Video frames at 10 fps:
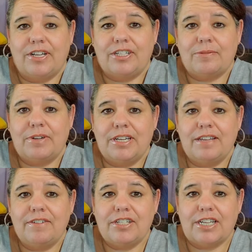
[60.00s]
I just want to
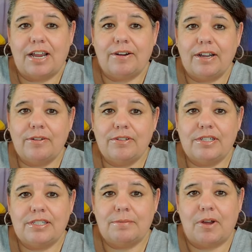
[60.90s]
give a shout out
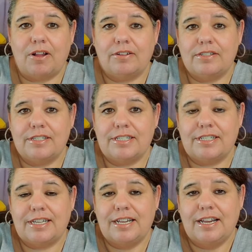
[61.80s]
to some
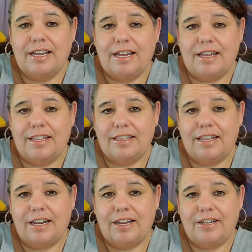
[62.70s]
haulers uh,
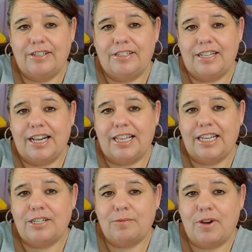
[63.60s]
that I that I
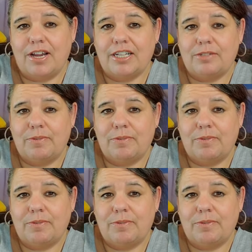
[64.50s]
like to watch.